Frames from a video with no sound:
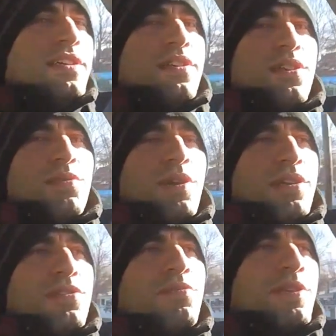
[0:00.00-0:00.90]
You know,
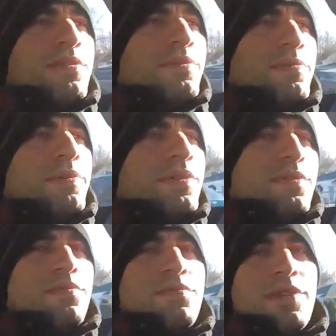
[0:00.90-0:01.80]
why so many
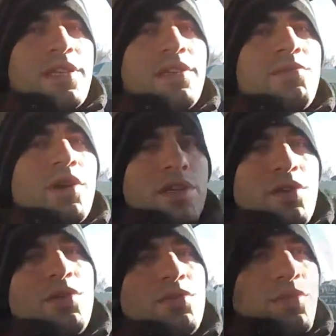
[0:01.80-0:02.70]
people really want to
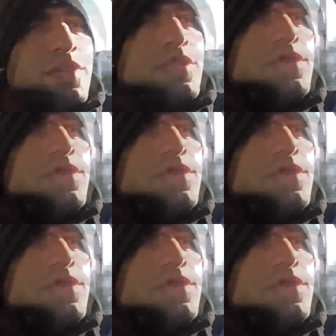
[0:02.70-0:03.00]
own one.